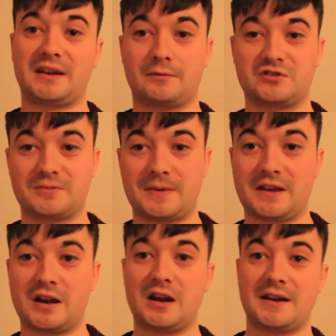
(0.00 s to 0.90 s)
think should be
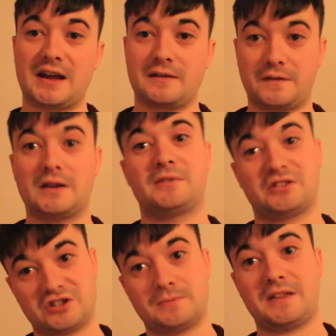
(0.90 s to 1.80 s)
there and added films
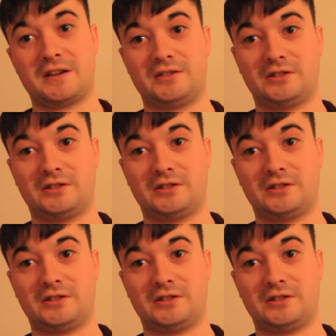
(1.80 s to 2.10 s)
that should be there,